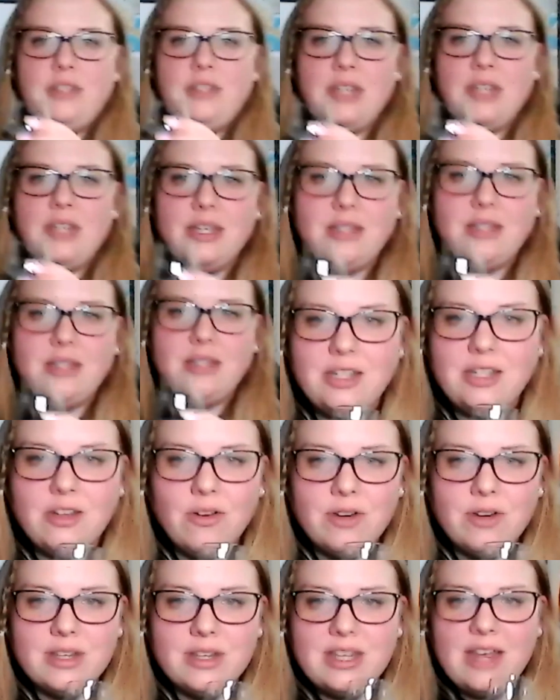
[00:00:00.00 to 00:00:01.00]
says, I need to
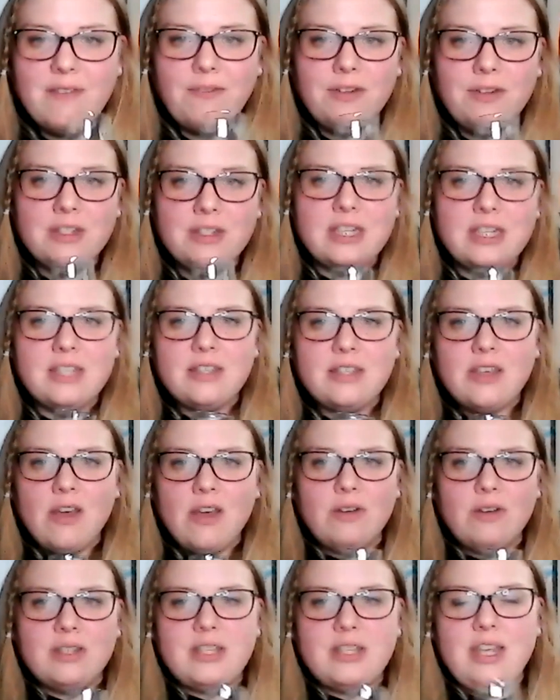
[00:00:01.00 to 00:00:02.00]
go to San
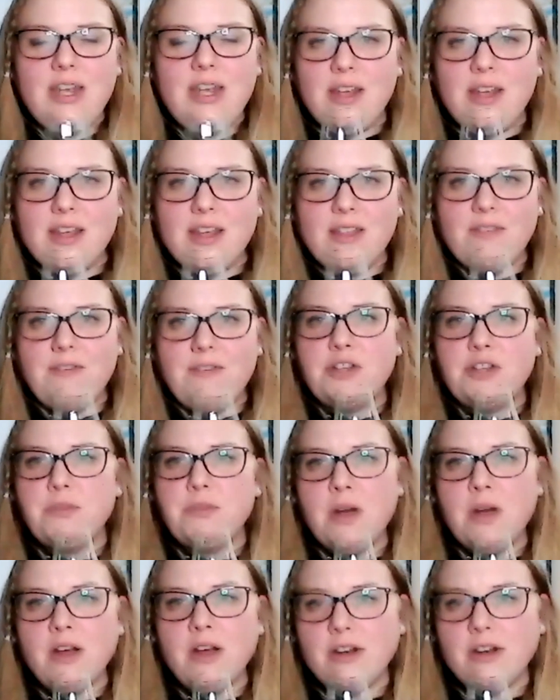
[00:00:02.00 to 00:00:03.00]
Francisco to see the
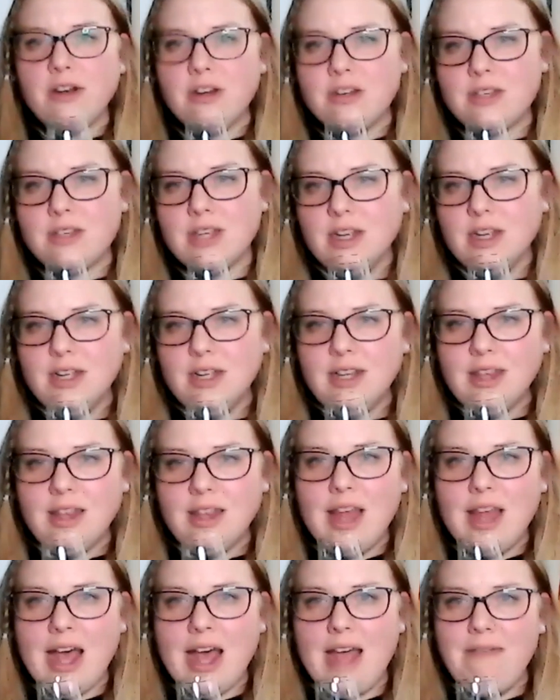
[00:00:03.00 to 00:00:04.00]
fishmongers
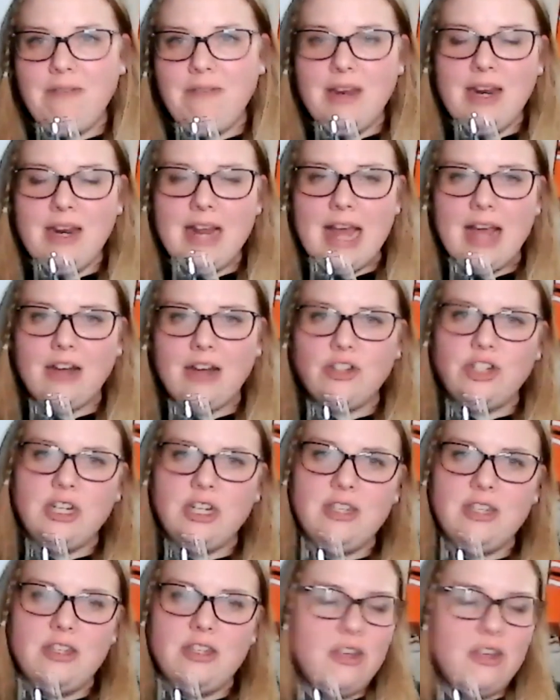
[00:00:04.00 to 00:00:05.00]
live and in
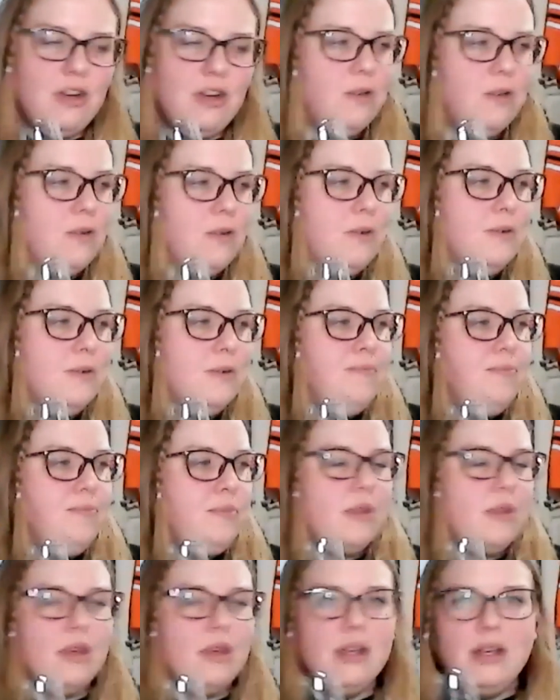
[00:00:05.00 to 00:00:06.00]
action. So,
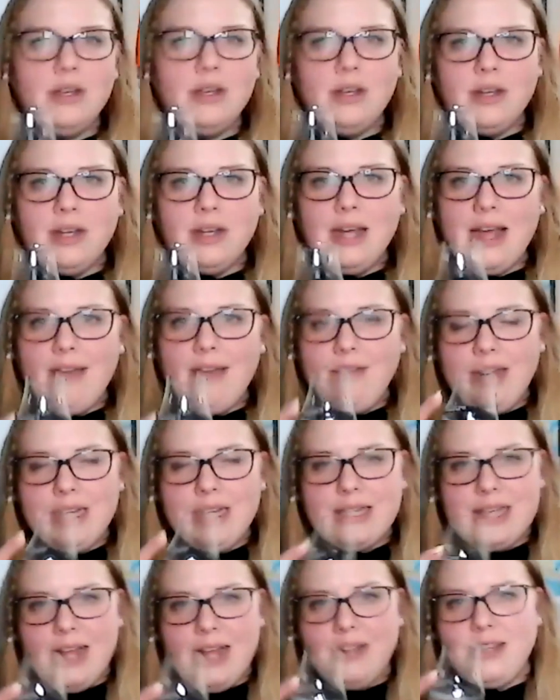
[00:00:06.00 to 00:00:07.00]
Evan,
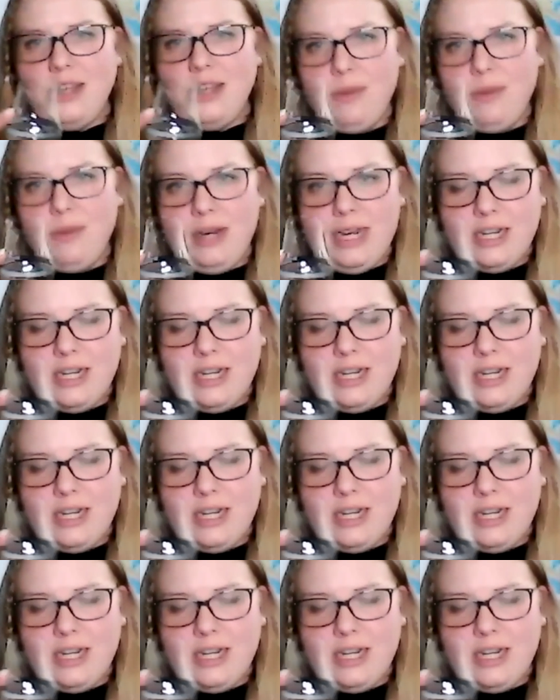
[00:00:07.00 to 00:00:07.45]
it sounds like yep. we